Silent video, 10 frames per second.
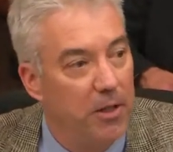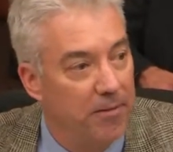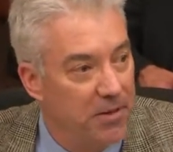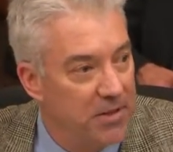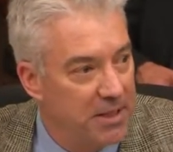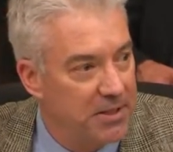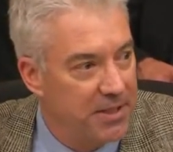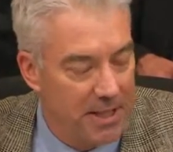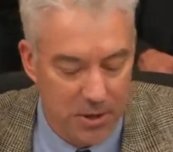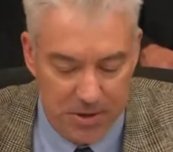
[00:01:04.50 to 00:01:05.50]
of the six
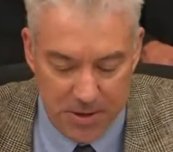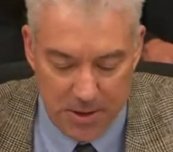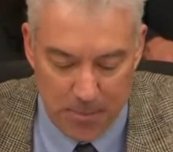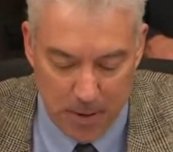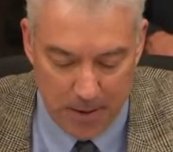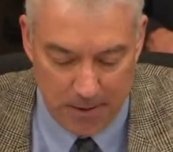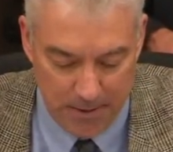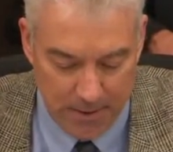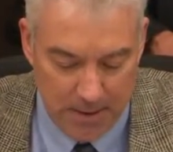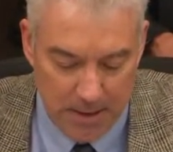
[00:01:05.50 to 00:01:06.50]
sections in the bill.
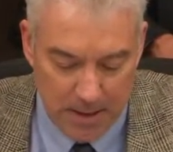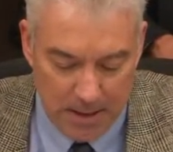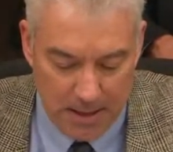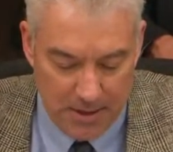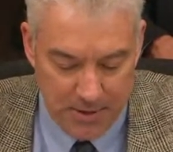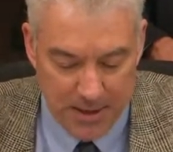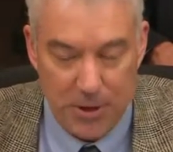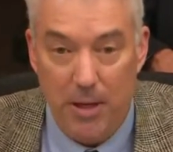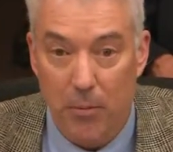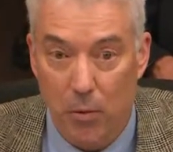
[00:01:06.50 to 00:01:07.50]

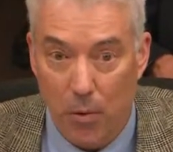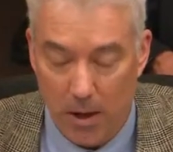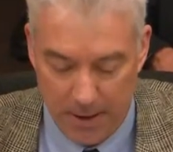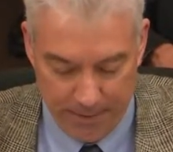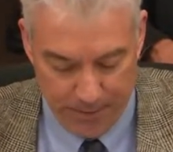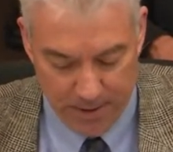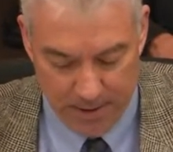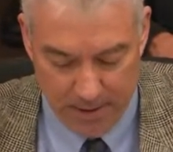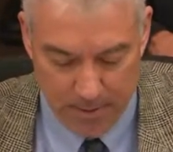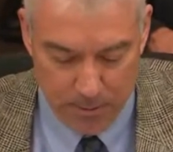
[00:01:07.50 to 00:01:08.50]
Section number one
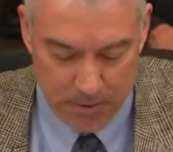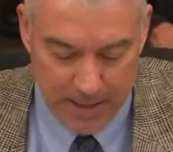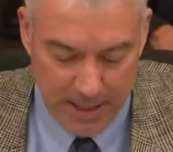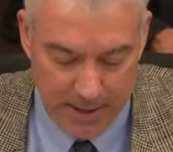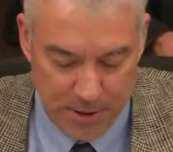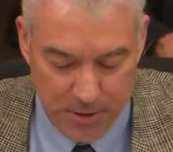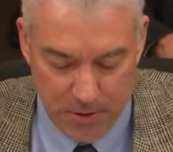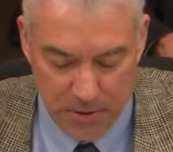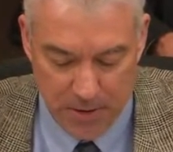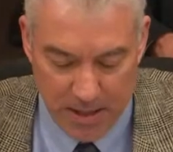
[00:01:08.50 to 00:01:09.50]
pertains
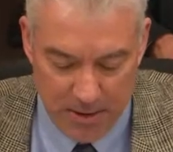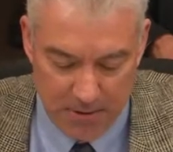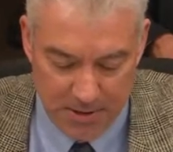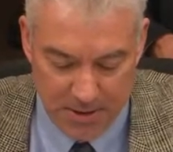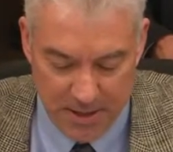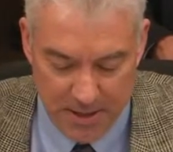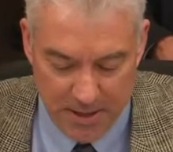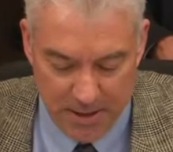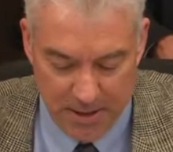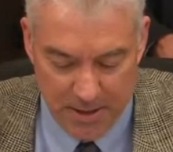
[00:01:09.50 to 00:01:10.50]
to non-resident
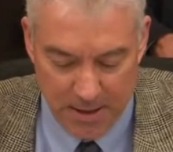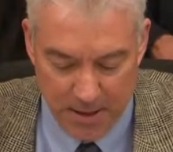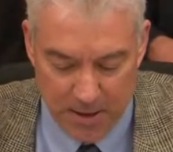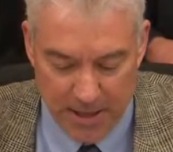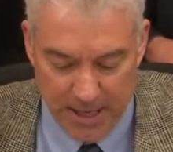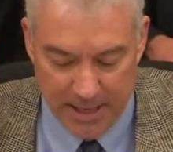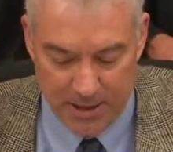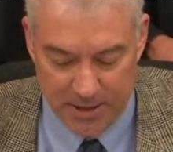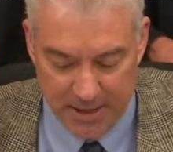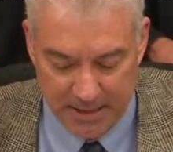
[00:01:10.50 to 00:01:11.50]
under
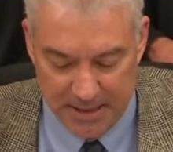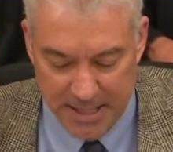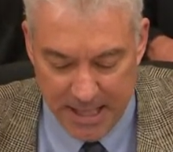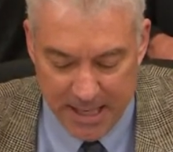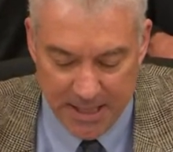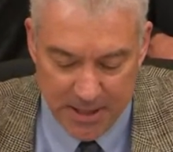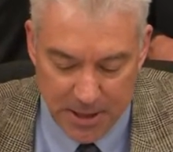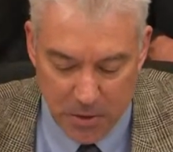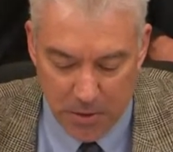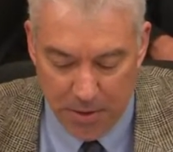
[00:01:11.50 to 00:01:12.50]
age 16
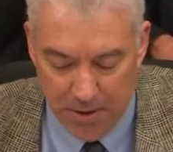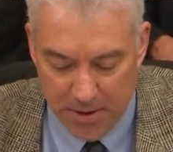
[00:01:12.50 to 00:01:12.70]
youth